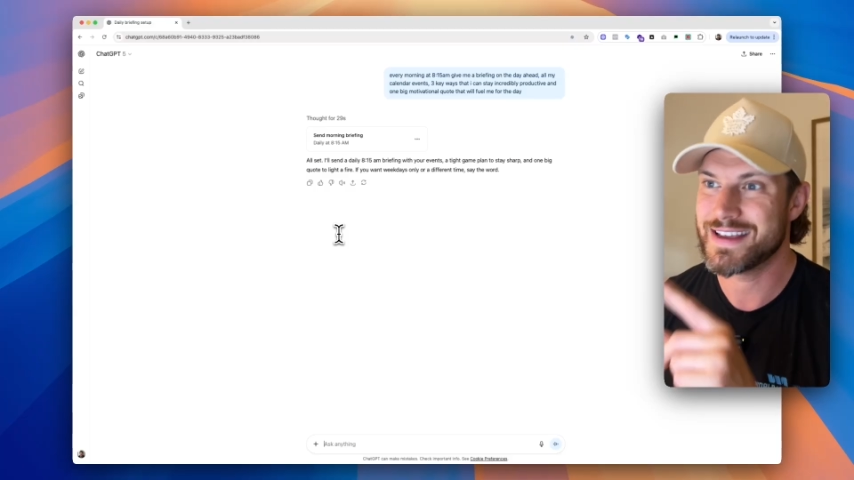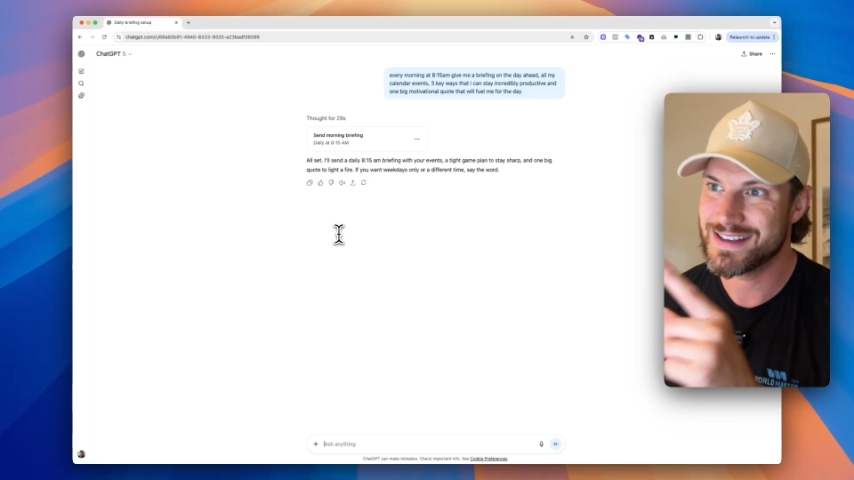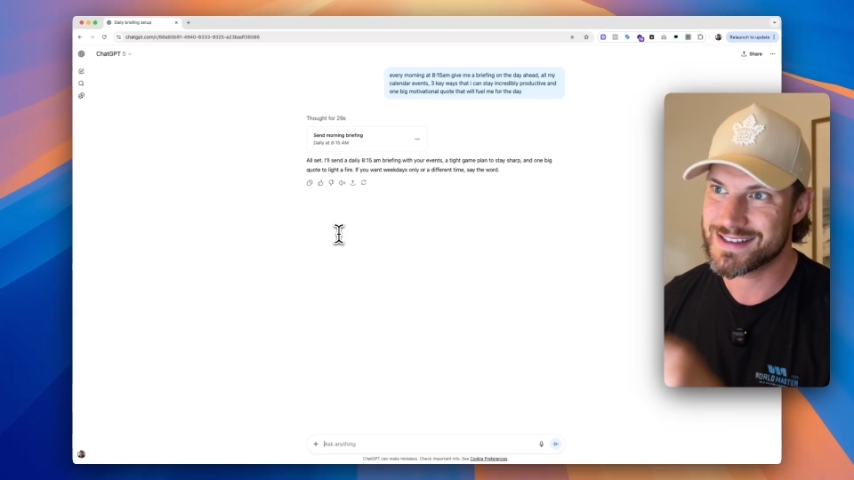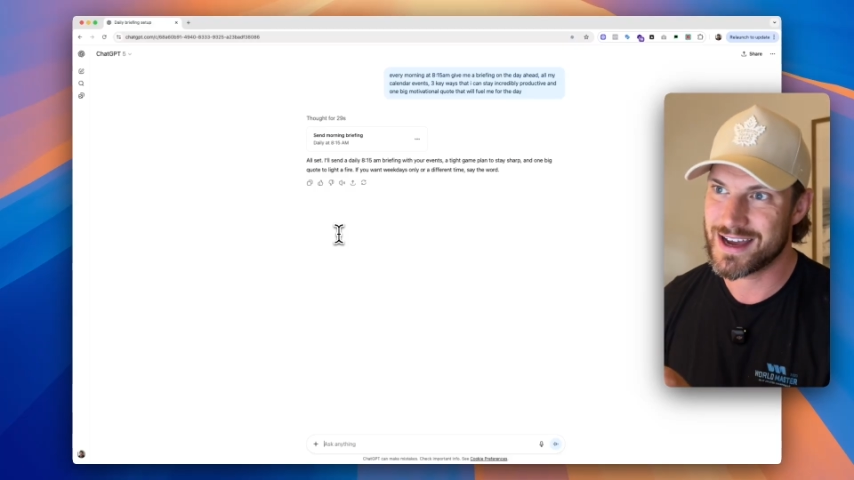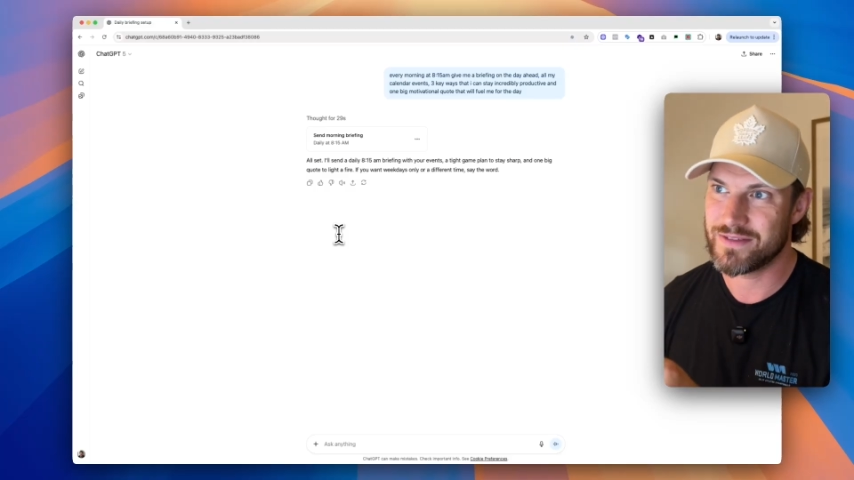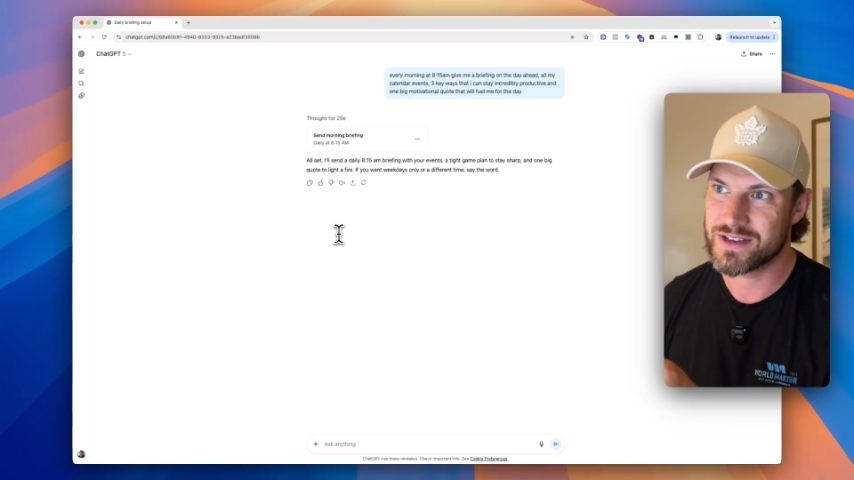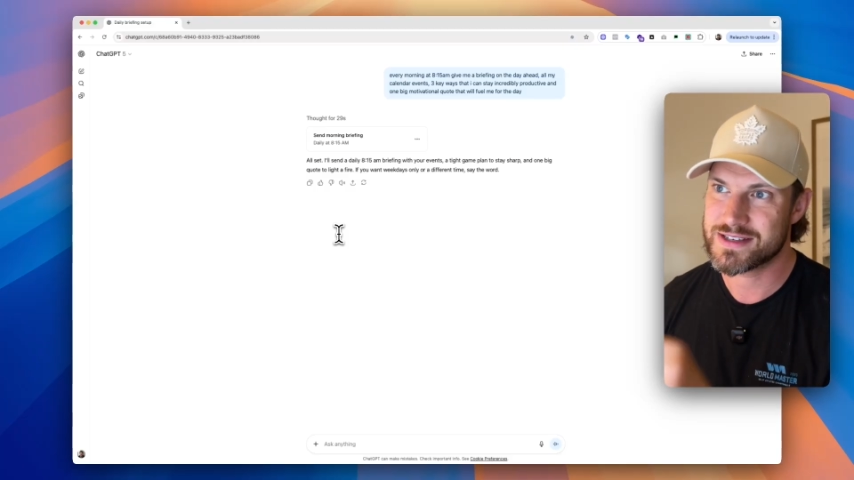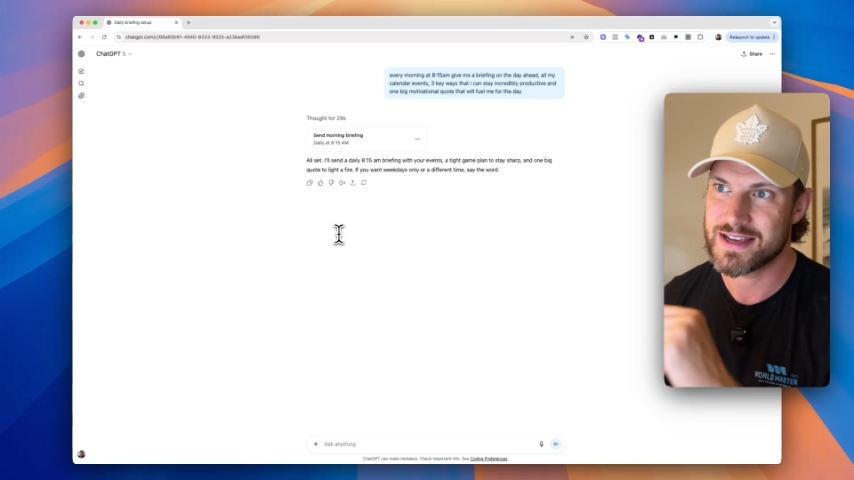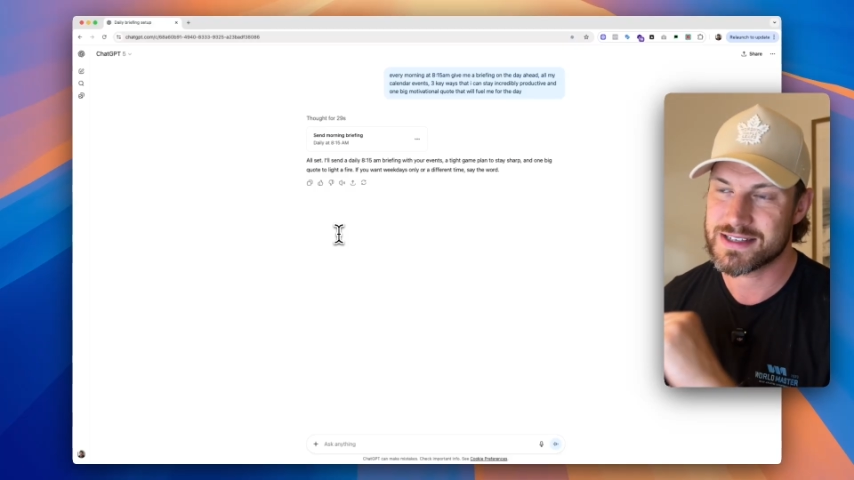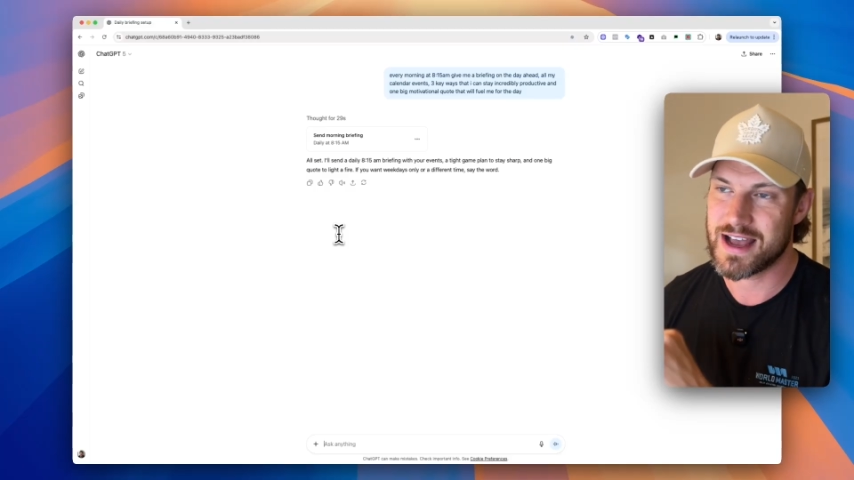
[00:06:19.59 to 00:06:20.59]
inside of this
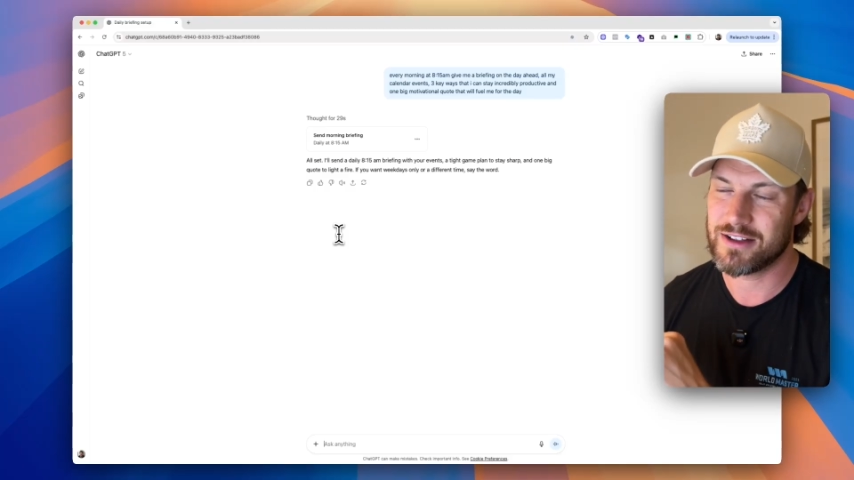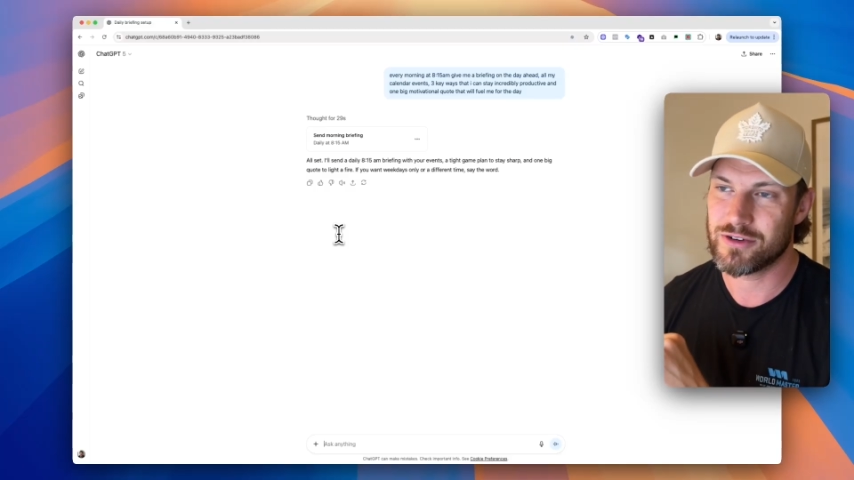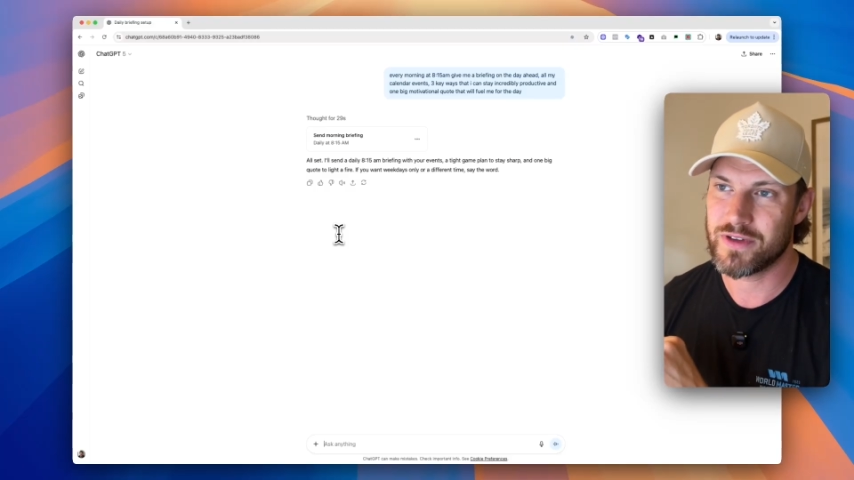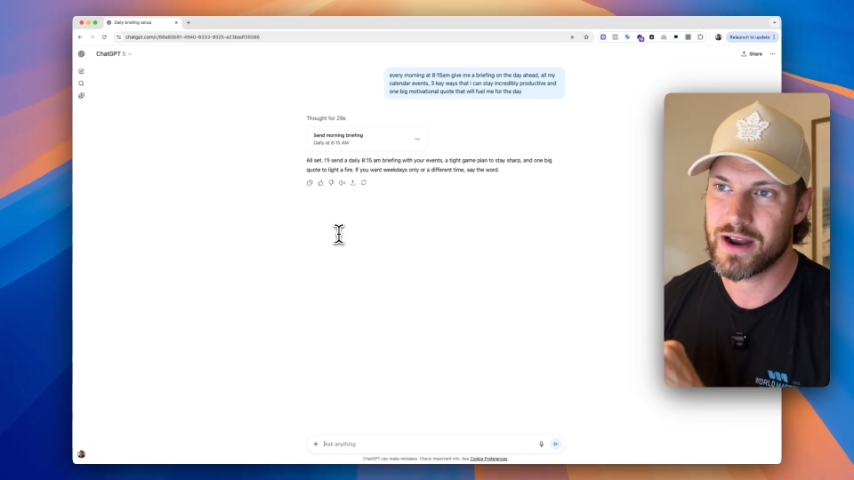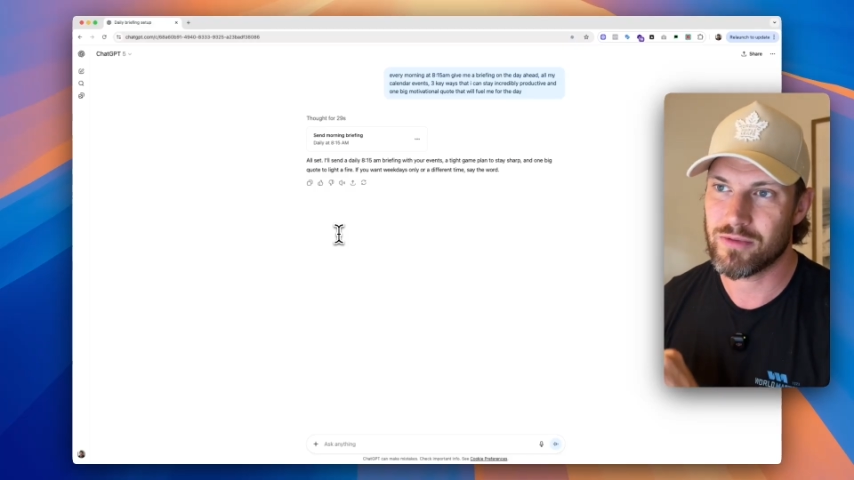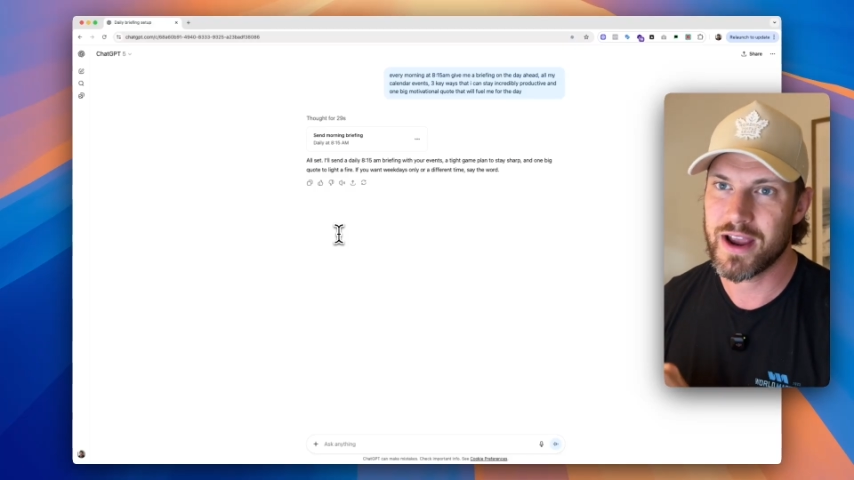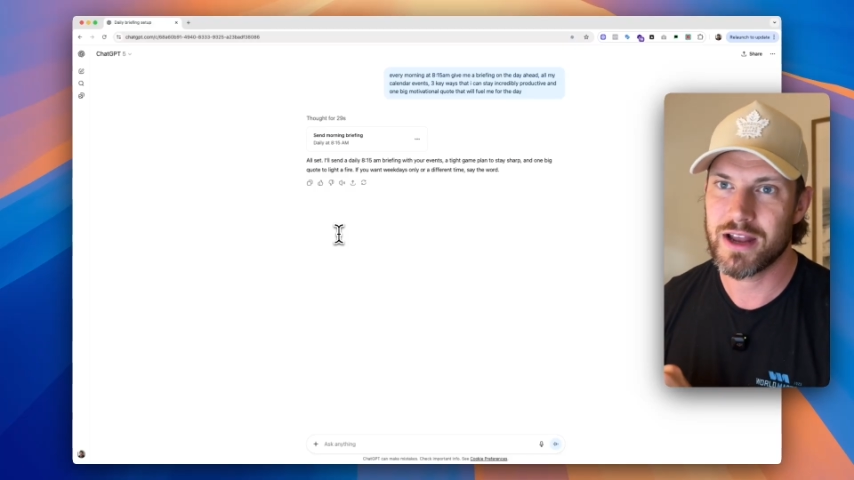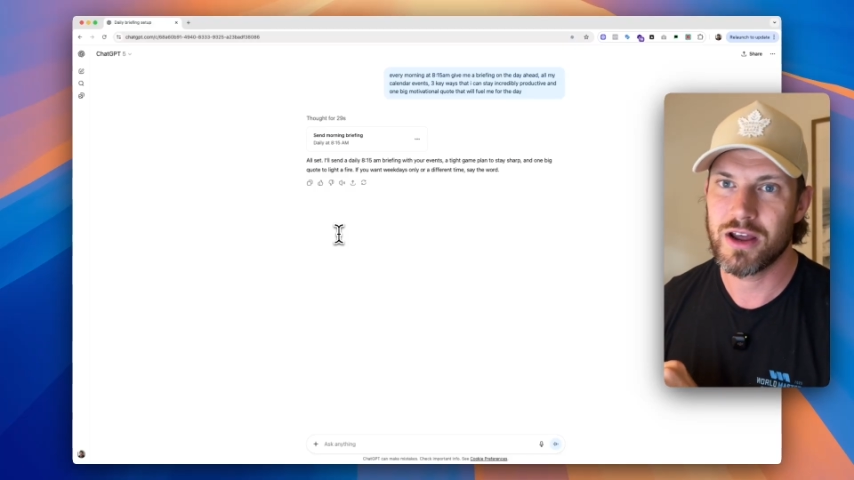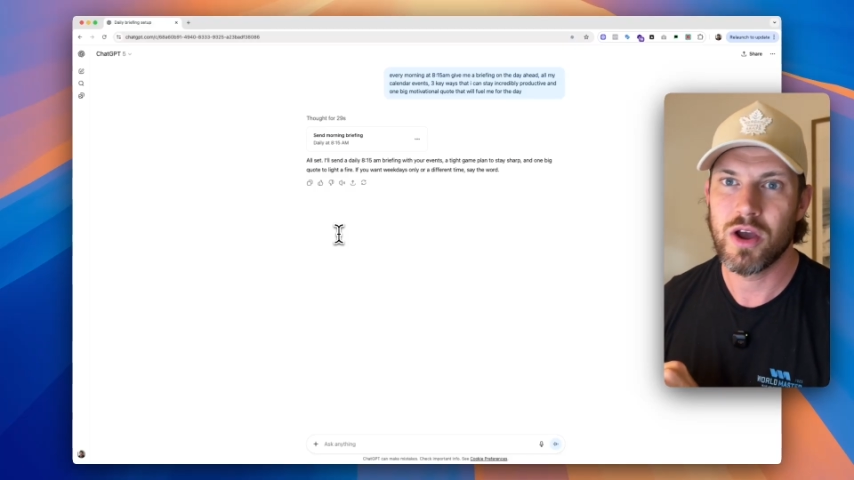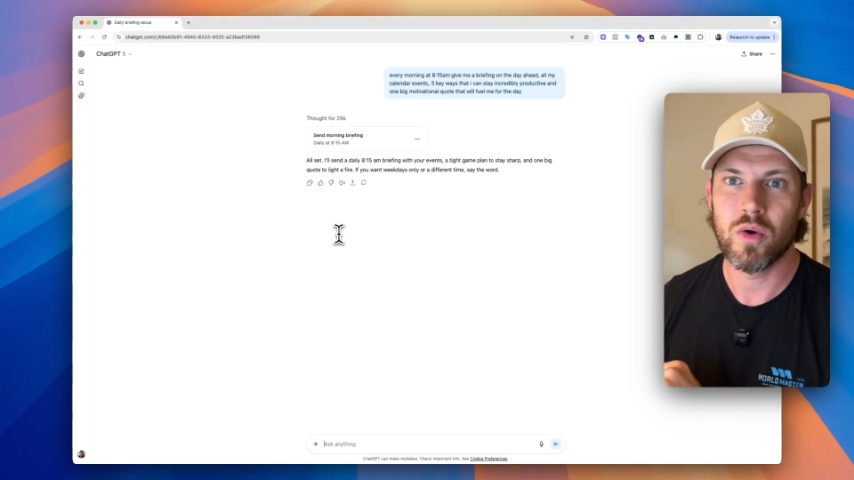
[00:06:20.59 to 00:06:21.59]
test calendar that I ran